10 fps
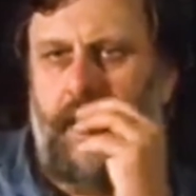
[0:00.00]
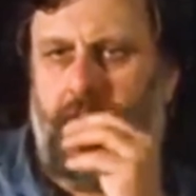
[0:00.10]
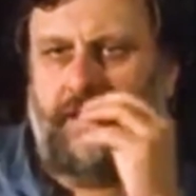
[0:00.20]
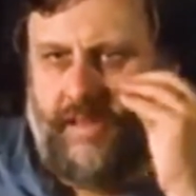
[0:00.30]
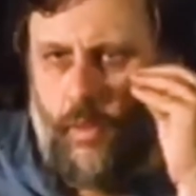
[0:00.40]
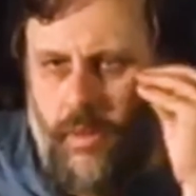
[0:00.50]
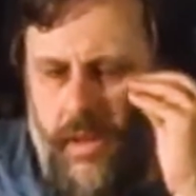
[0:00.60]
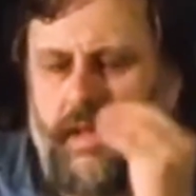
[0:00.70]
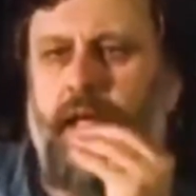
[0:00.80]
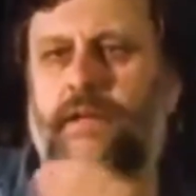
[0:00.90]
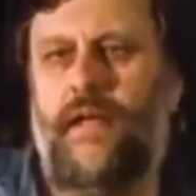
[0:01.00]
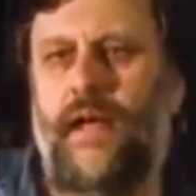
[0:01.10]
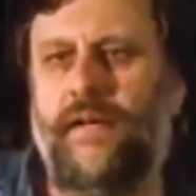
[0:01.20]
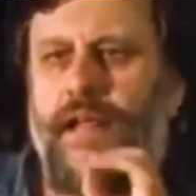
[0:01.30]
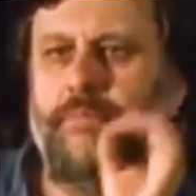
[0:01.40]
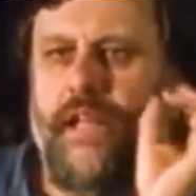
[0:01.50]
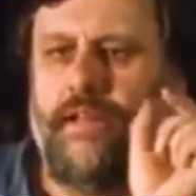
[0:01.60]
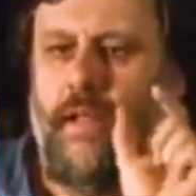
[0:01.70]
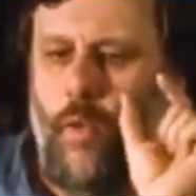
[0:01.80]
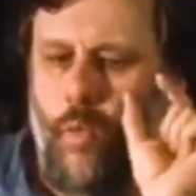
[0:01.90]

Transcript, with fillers: And so again, I claim that